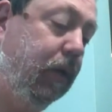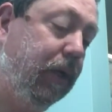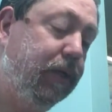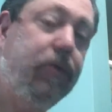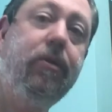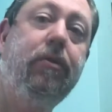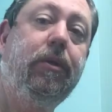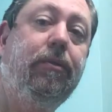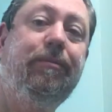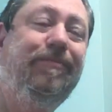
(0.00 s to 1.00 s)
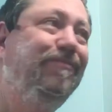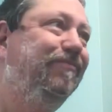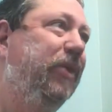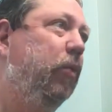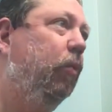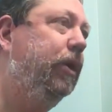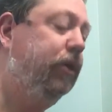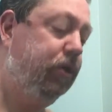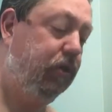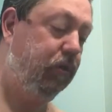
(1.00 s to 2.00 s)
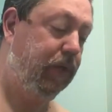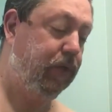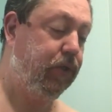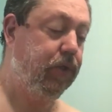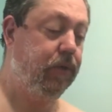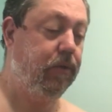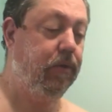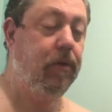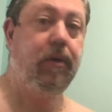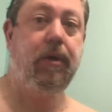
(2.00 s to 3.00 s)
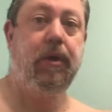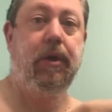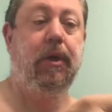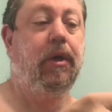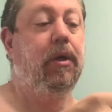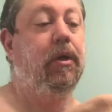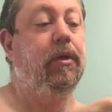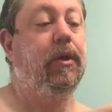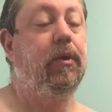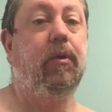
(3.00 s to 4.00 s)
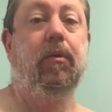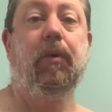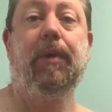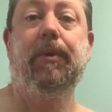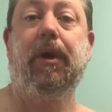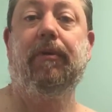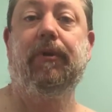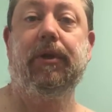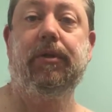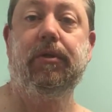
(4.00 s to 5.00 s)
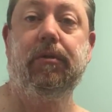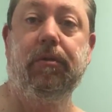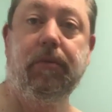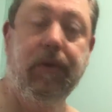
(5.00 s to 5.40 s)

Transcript: And I just do a 1 to 2 inch, then wipe it off onto